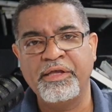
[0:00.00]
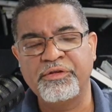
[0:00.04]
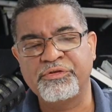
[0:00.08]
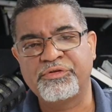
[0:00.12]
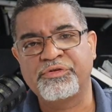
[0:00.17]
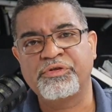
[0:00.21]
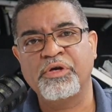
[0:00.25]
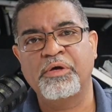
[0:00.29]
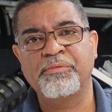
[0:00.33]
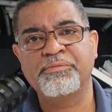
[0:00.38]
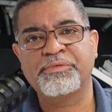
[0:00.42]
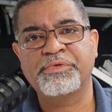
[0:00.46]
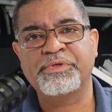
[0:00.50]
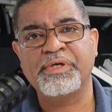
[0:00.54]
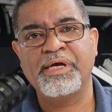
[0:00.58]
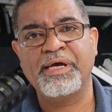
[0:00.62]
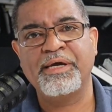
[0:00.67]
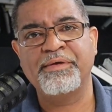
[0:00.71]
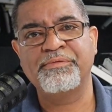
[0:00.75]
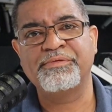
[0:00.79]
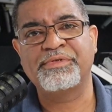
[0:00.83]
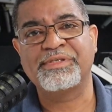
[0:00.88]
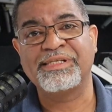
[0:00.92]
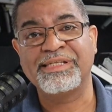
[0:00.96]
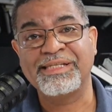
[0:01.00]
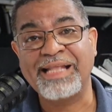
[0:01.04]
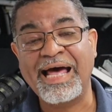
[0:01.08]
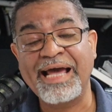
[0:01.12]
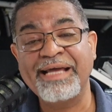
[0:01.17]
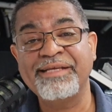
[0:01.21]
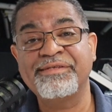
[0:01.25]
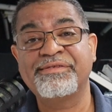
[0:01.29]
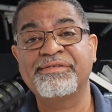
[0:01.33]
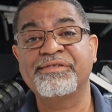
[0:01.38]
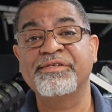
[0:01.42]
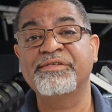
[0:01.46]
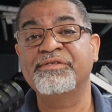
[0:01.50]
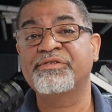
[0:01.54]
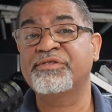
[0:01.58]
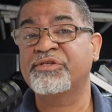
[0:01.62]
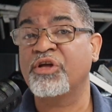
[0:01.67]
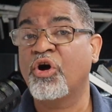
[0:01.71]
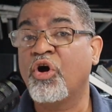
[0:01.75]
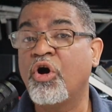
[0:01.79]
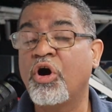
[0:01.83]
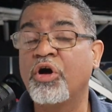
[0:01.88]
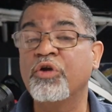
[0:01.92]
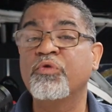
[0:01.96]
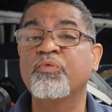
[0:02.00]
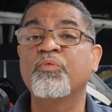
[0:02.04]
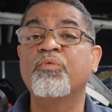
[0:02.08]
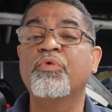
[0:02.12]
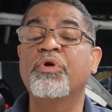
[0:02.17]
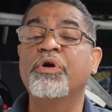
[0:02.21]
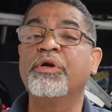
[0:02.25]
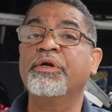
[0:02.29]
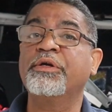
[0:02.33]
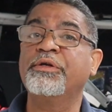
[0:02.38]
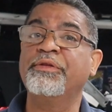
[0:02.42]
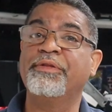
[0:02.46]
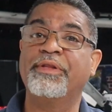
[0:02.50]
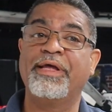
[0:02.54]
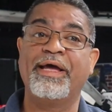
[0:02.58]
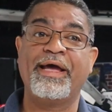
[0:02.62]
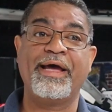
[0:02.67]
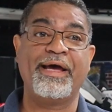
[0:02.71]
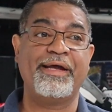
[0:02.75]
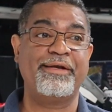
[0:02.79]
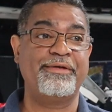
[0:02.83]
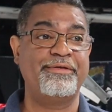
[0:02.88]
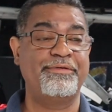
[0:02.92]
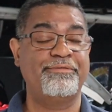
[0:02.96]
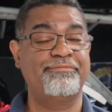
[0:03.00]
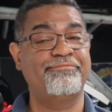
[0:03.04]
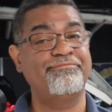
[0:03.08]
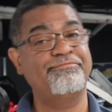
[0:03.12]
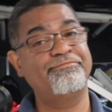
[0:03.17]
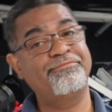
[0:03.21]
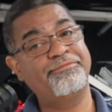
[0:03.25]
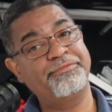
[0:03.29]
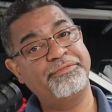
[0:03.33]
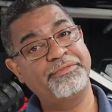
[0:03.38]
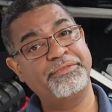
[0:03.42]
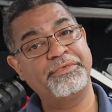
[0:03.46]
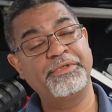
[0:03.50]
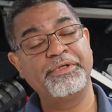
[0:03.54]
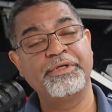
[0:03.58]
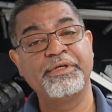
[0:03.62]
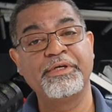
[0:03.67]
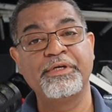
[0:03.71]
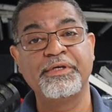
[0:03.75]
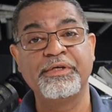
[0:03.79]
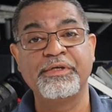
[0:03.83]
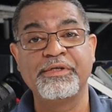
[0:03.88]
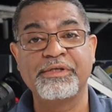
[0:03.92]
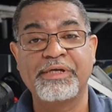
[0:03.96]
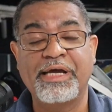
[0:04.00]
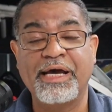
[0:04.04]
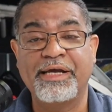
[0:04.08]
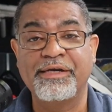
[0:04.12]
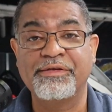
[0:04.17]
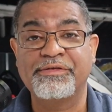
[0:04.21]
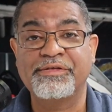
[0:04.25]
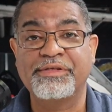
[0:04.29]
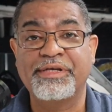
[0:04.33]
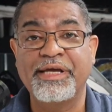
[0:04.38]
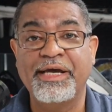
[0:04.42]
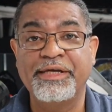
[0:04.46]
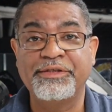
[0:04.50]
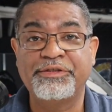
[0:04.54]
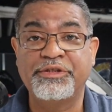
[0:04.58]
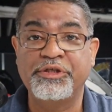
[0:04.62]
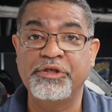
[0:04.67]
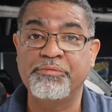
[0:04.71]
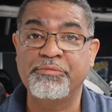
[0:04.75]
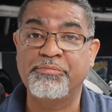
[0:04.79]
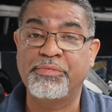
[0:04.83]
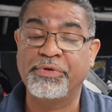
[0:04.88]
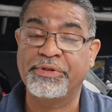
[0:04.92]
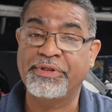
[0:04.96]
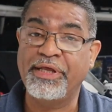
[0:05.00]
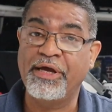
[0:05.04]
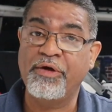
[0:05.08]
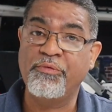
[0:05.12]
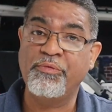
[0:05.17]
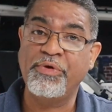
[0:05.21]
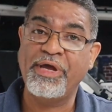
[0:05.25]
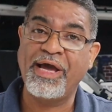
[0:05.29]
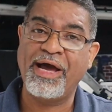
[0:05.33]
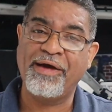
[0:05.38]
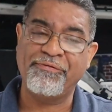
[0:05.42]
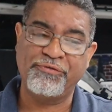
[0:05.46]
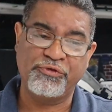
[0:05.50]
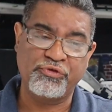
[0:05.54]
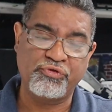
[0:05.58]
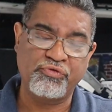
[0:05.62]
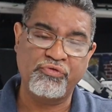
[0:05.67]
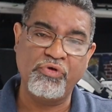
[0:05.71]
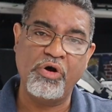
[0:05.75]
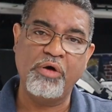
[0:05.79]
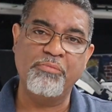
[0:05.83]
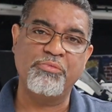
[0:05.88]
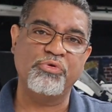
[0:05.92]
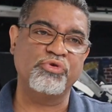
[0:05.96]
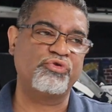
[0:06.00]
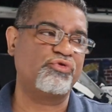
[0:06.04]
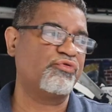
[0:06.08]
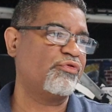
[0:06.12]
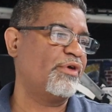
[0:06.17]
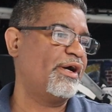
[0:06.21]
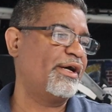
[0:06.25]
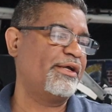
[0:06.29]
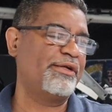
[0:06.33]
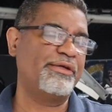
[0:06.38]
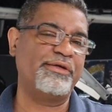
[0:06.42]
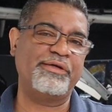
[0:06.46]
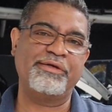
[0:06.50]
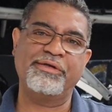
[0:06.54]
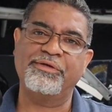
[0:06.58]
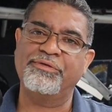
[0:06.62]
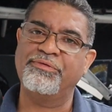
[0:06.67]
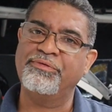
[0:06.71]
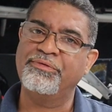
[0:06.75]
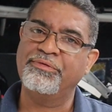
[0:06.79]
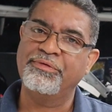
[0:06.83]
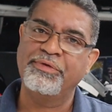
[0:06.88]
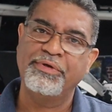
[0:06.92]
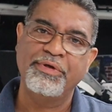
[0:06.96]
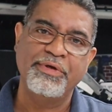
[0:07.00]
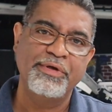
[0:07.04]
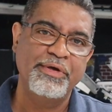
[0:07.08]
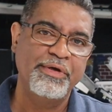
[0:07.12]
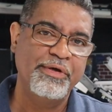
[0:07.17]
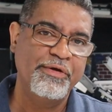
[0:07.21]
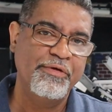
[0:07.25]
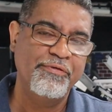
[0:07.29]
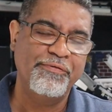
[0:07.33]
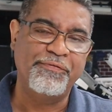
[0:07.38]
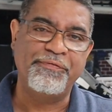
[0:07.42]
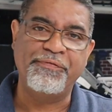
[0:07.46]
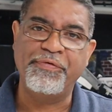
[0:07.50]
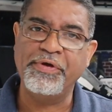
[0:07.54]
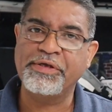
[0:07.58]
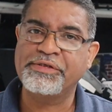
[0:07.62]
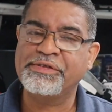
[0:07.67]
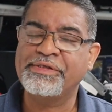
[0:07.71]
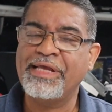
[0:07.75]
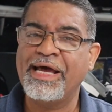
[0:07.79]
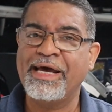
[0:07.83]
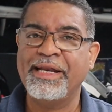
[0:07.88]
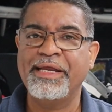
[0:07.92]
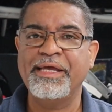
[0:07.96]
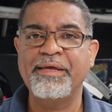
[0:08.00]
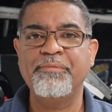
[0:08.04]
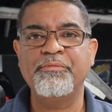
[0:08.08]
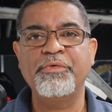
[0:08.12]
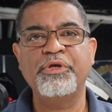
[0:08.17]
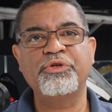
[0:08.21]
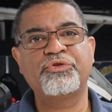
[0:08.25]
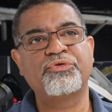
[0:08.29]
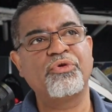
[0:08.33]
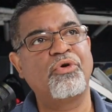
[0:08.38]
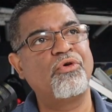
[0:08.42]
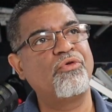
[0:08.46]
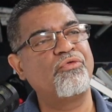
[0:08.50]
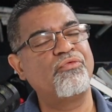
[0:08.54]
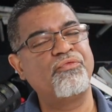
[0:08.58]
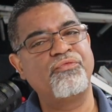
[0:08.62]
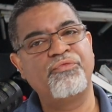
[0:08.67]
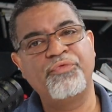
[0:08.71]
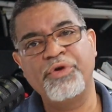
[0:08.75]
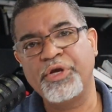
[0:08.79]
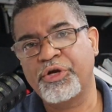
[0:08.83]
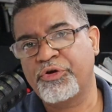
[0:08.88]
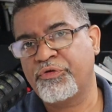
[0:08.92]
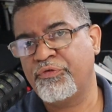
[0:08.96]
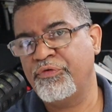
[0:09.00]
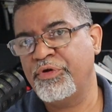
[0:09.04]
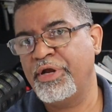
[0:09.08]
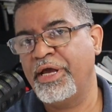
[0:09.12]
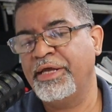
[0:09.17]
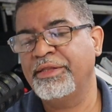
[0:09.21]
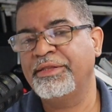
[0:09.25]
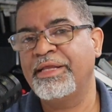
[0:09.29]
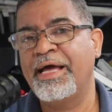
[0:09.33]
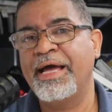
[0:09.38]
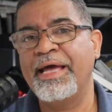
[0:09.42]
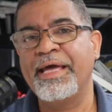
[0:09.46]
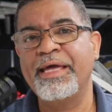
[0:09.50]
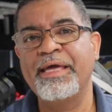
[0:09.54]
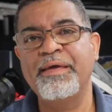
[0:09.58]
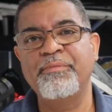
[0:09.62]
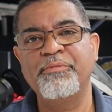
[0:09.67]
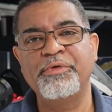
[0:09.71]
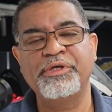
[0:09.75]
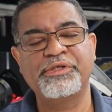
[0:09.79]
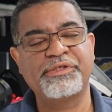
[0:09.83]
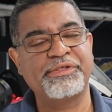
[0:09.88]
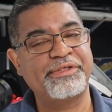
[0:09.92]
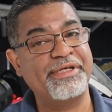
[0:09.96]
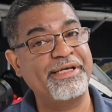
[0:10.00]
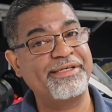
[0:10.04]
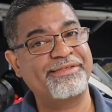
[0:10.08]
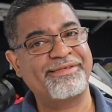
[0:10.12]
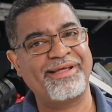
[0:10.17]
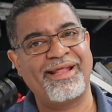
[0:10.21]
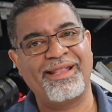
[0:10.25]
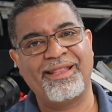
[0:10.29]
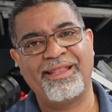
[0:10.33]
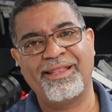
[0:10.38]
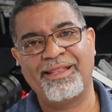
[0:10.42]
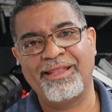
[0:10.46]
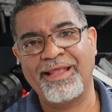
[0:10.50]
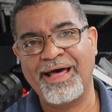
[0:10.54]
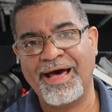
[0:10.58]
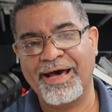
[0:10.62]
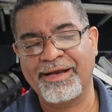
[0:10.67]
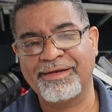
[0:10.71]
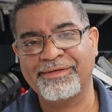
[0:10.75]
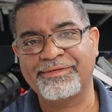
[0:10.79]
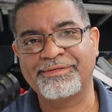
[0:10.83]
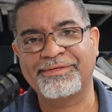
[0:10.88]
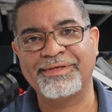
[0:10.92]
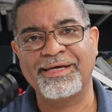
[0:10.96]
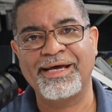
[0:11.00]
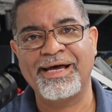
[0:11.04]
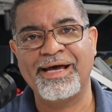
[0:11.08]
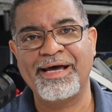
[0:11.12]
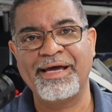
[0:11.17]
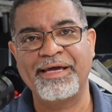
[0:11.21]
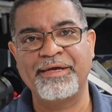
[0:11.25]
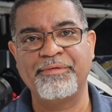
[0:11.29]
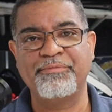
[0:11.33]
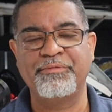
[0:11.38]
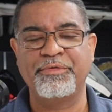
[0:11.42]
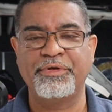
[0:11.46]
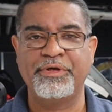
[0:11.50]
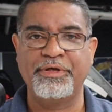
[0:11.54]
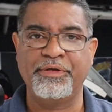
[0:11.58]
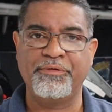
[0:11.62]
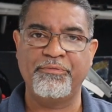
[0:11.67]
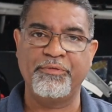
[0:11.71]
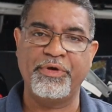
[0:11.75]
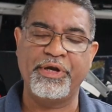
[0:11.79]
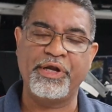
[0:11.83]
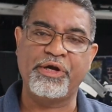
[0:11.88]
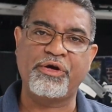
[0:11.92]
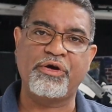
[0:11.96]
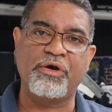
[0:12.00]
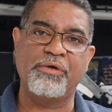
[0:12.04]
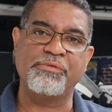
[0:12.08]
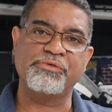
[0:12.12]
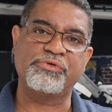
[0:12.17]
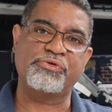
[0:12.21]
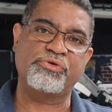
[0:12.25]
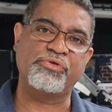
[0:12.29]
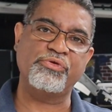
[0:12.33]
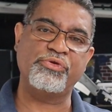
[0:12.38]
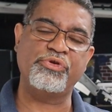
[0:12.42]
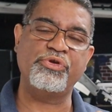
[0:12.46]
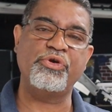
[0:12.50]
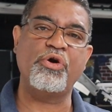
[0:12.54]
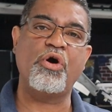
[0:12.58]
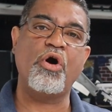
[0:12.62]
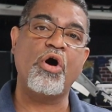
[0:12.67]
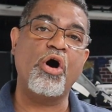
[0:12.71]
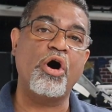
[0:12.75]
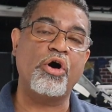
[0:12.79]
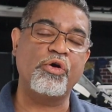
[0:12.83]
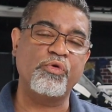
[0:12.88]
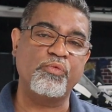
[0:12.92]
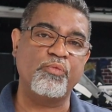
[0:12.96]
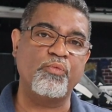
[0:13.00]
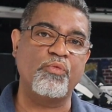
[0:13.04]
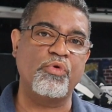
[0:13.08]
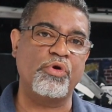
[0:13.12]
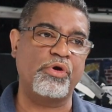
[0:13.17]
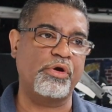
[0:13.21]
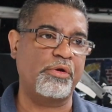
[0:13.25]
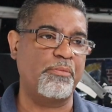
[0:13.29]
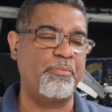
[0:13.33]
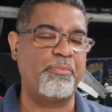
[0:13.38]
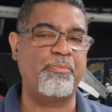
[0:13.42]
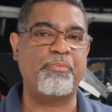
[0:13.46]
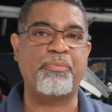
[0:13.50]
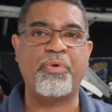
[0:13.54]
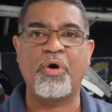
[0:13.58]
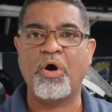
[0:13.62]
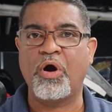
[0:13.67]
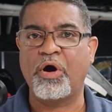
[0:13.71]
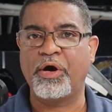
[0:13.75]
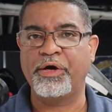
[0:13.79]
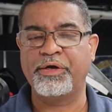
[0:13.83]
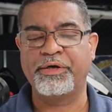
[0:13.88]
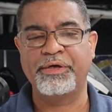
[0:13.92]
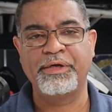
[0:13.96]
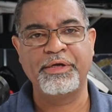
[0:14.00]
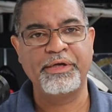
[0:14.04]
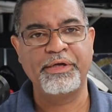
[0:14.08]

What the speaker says: and sometimes licensed artwork that kind of sketchy, but then we have trouble trying to fix that image or recreate that image. It takes a lot of time when it comes to the artwork part.